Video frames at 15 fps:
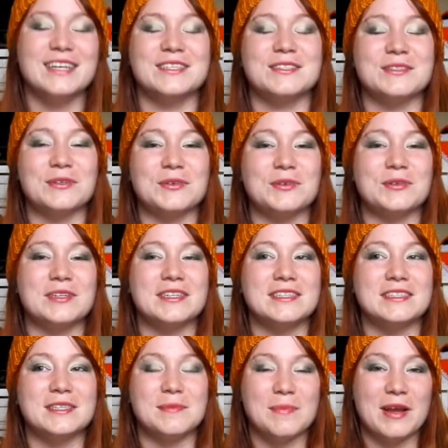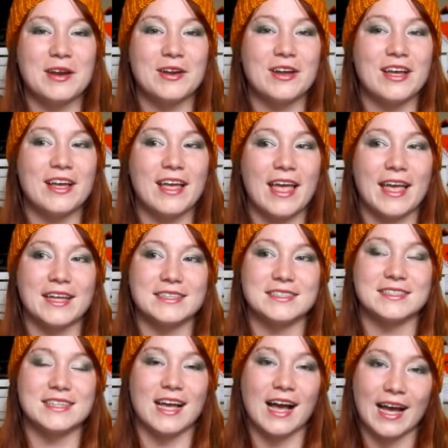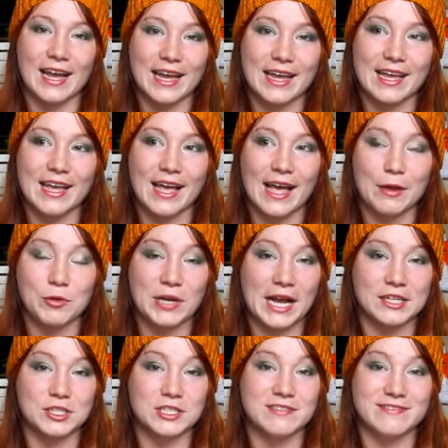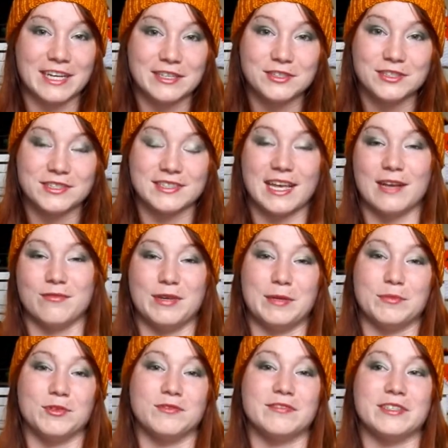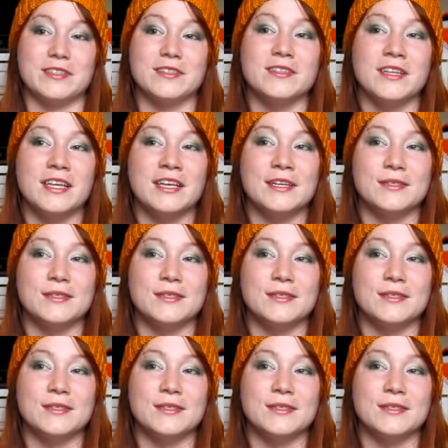So Tamara and I were actually vendors at Rainbow Fiddle.